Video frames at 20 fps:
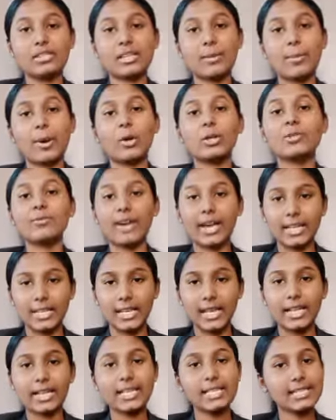is about
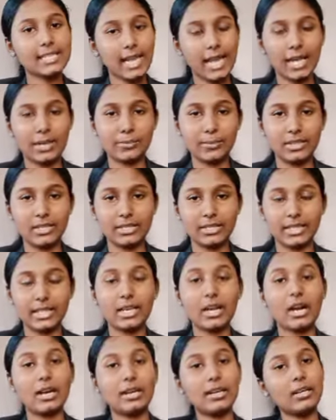vicarious
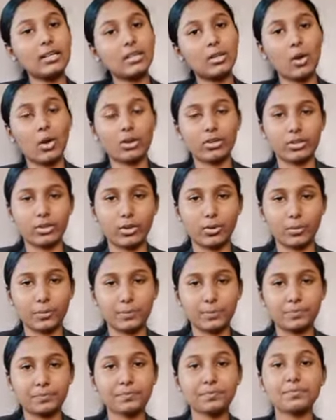liability under tort law.
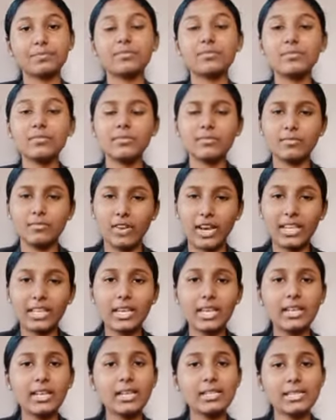
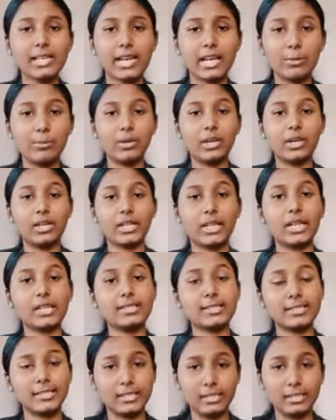Vicarious liability is a